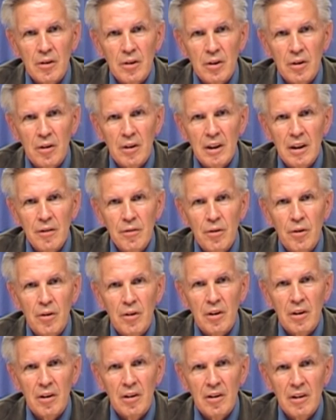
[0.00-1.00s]
So
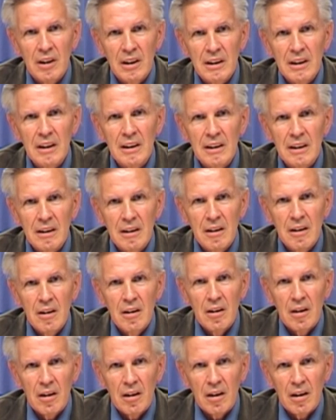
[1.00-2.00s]
therefore, this is,
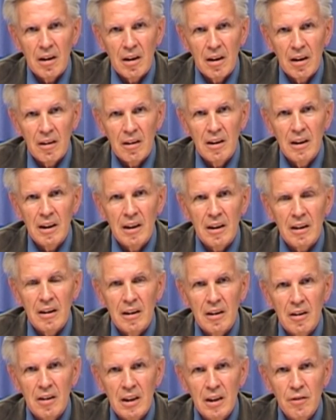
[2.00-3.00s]
I
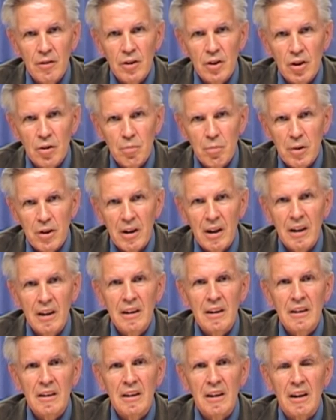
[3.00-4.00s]
think, an even
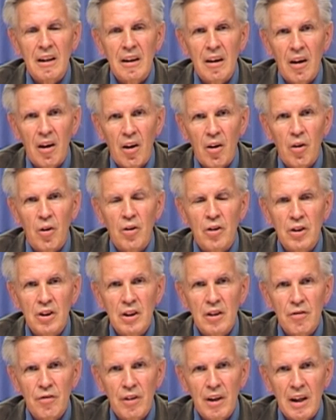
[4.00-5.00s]
surprising
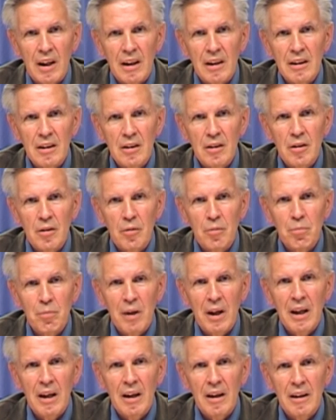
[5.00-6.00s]
large effect,
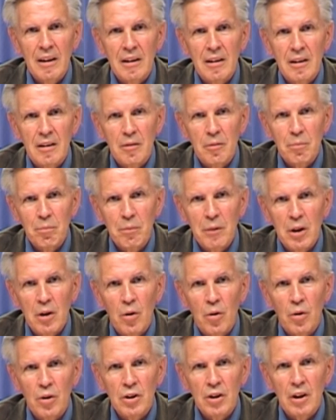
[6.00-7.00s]
mainly
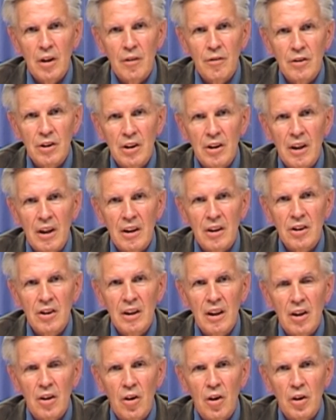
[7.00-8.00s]
because of
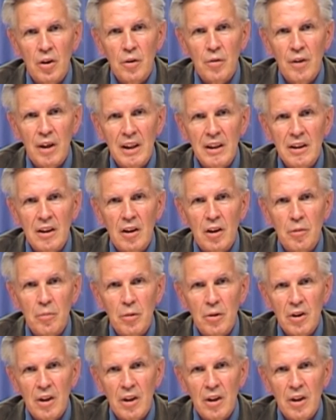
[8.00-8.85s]
reduction in cardiovascular